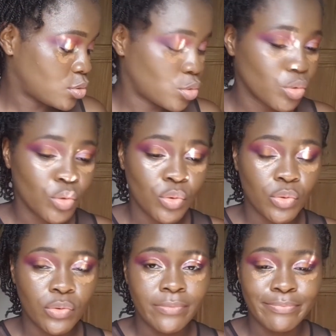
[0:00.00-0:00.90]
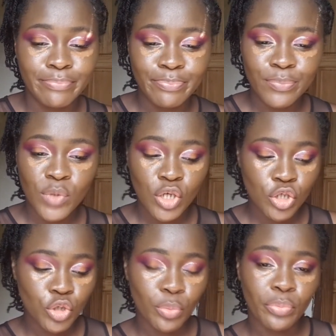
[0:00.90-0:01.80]
to
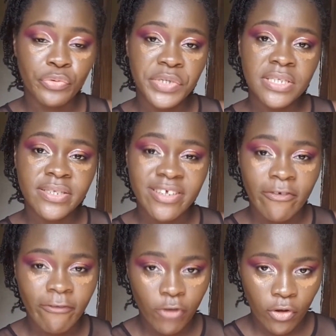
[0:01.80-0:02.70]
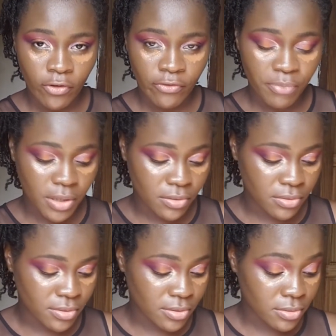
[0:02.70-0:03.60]
breed self-love,
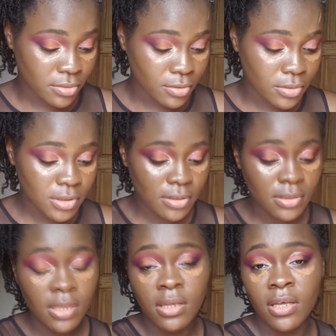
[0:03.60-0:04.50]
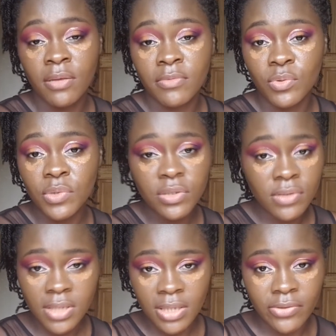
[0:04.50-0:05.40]
because doing
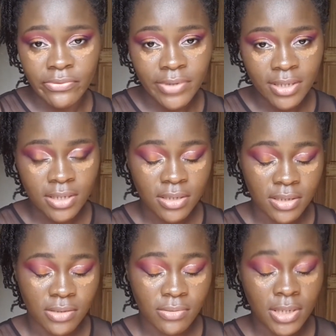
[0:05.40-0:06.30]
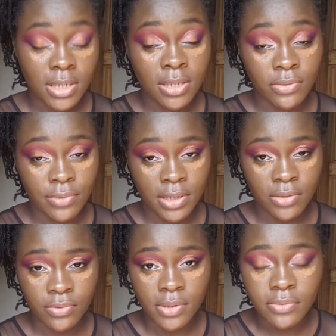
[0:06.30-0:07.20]
those kind of things is
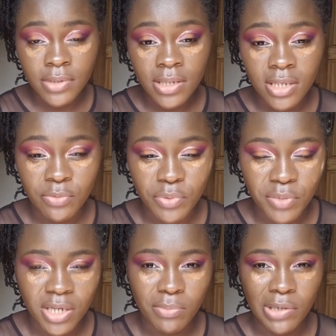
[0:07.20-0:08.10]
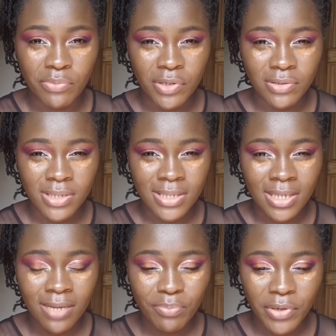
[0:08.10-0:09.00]
really helping me about, because it's
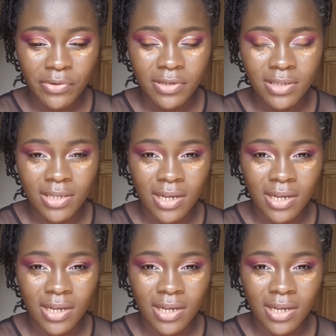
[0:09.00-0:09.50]
at that period